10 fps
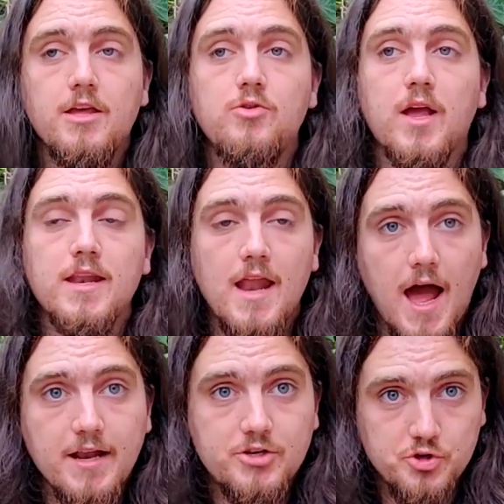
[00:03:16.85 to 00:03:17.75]
You
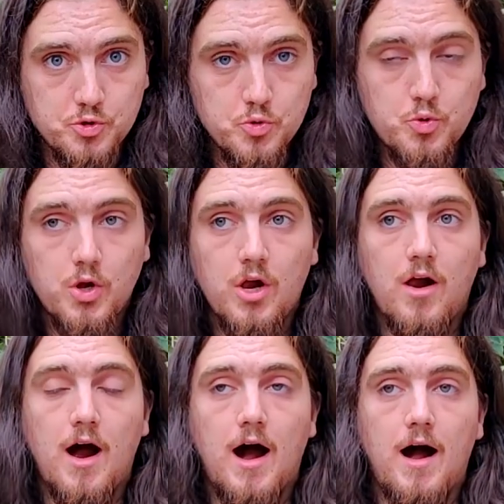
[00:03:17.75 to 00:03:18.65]
cannot do
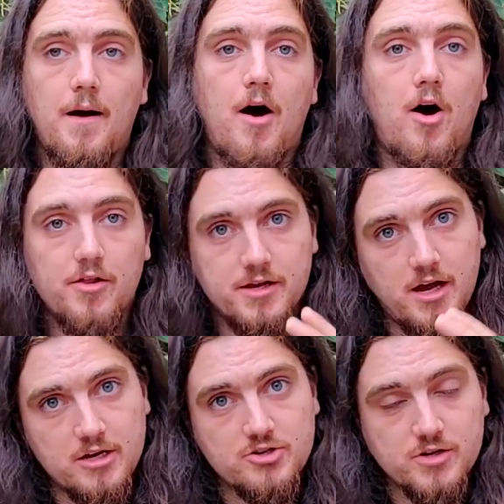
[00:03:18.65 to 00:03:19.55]
all the
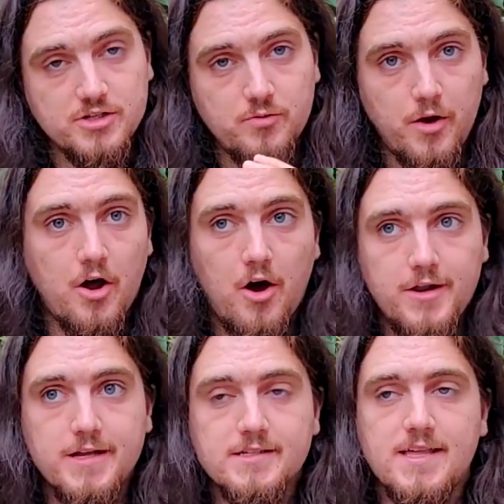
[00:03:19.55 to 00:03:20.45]
countries in one
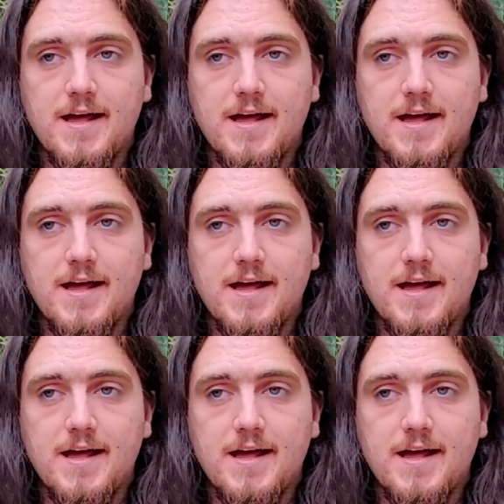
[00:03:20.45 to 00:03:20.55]
audience.